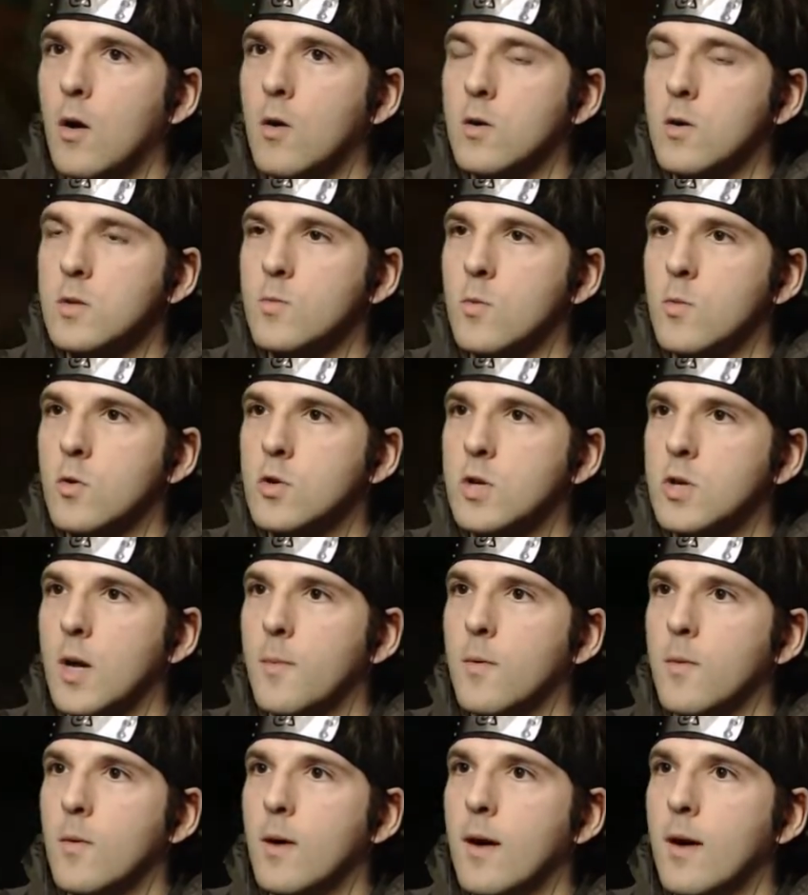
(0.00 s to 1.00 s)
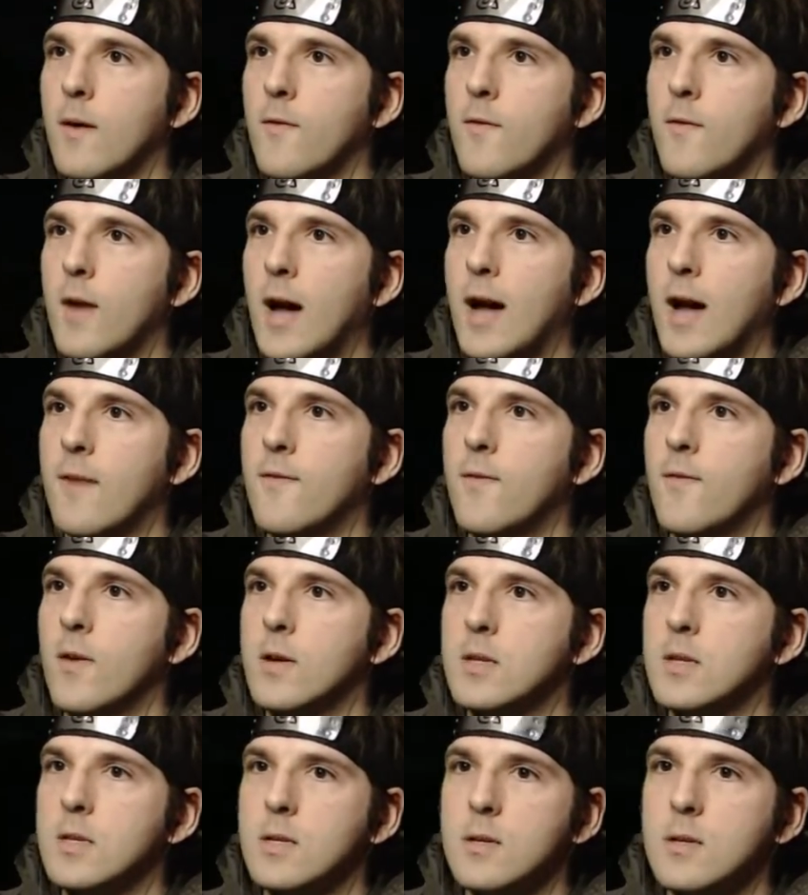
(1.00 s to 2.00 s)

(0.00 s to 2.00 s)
Or is more trouble at uh, uh, foot?